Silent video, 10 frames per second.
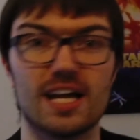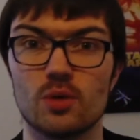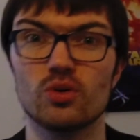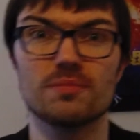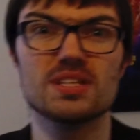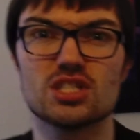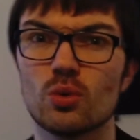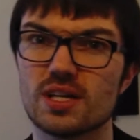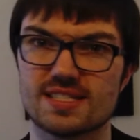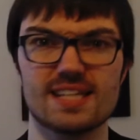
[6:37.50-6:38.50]
And it would have been so
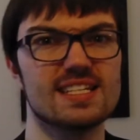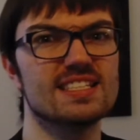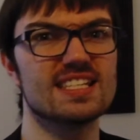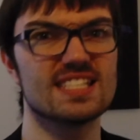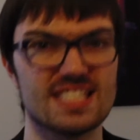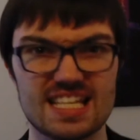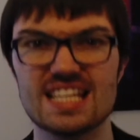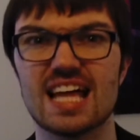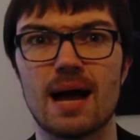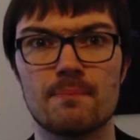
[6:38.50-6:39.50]
exciting to see
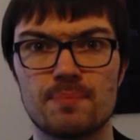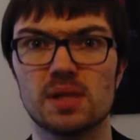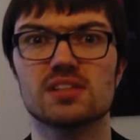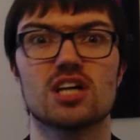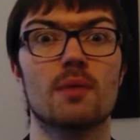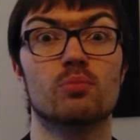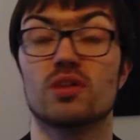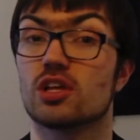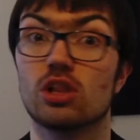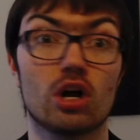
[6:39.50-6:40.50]
that build up
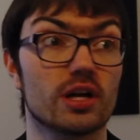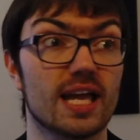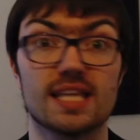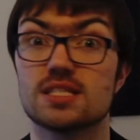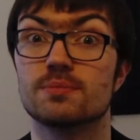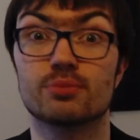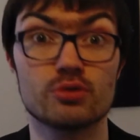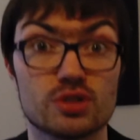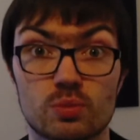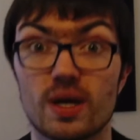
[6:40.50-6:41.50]
with Clark Kent and
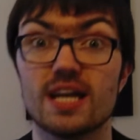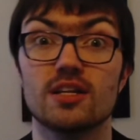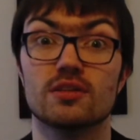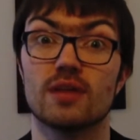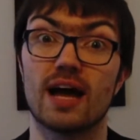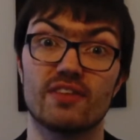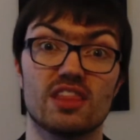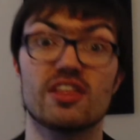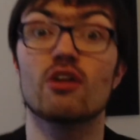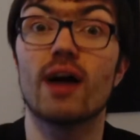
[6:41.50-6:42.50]
Bruce Wayne having
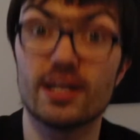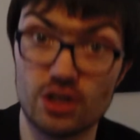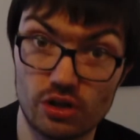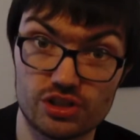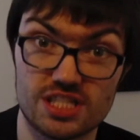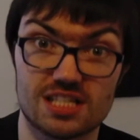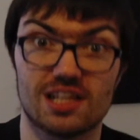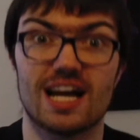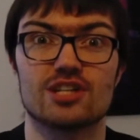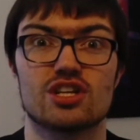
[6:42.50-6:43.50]
their ideologies
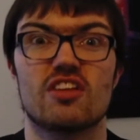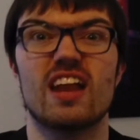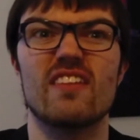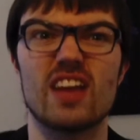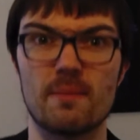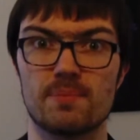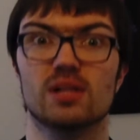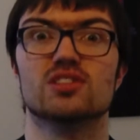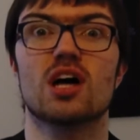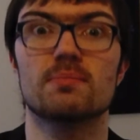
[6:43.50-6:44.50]
clash, and then having it
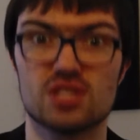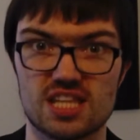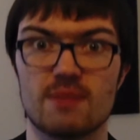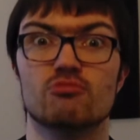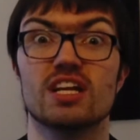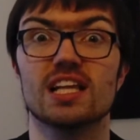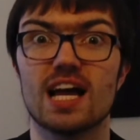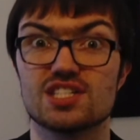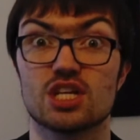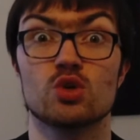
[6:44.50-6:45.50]
build up to them
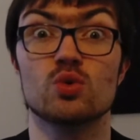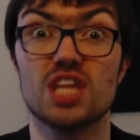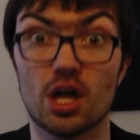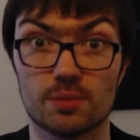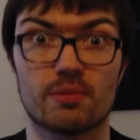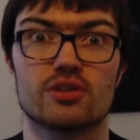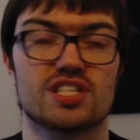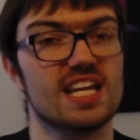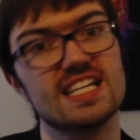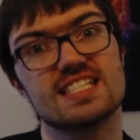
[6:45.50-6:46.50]
realizing who the other
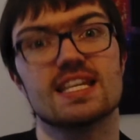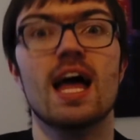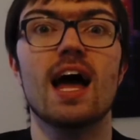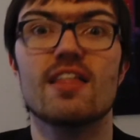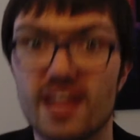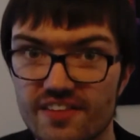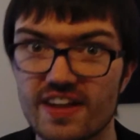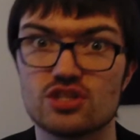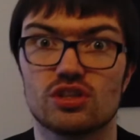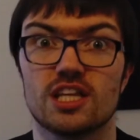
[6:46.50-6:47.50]
person is, and then
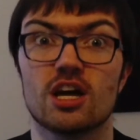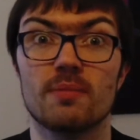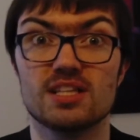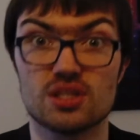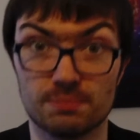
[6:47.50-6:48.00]
eventually coming to